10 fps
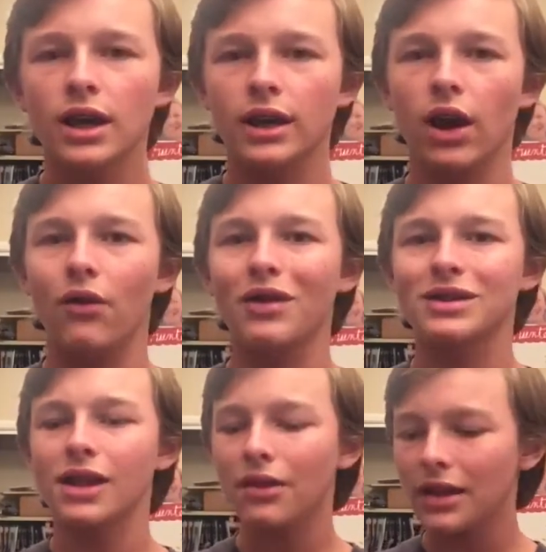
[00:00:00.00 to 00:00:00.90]
You know,
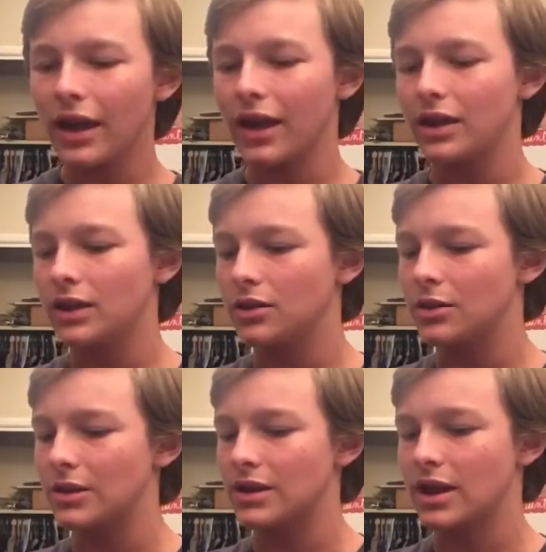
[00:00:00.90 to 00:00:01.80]
there's nothing he can do
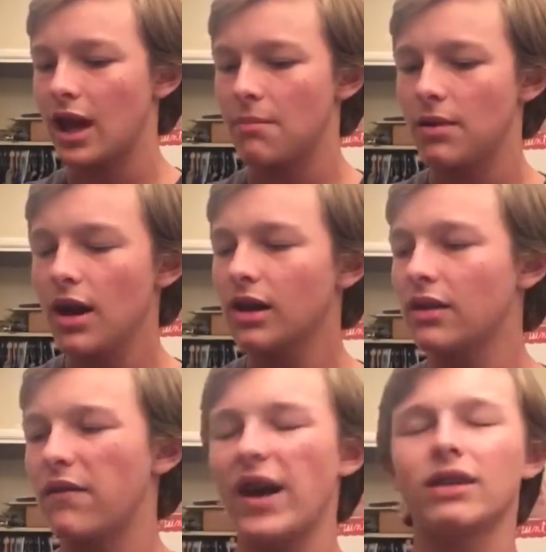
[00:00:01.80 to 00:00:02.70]
to escape
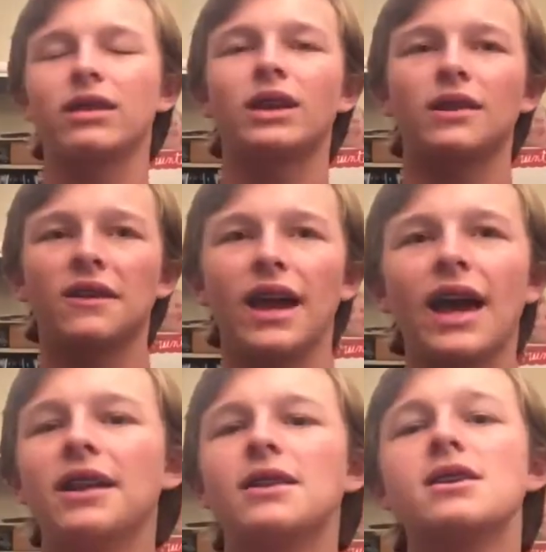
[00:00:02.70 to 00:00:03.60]
the fact that in the
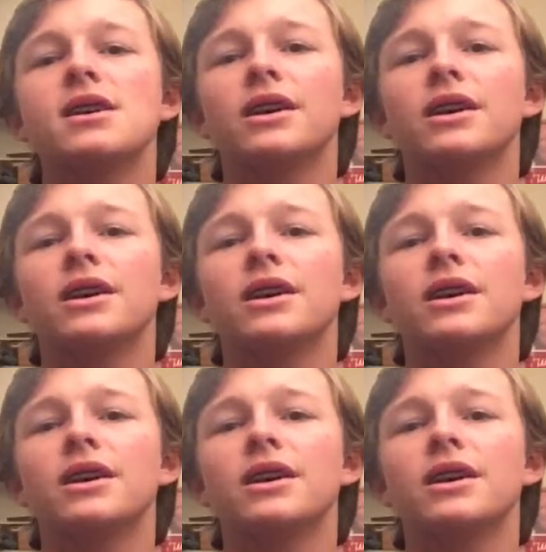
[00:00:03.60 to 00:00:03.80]
end,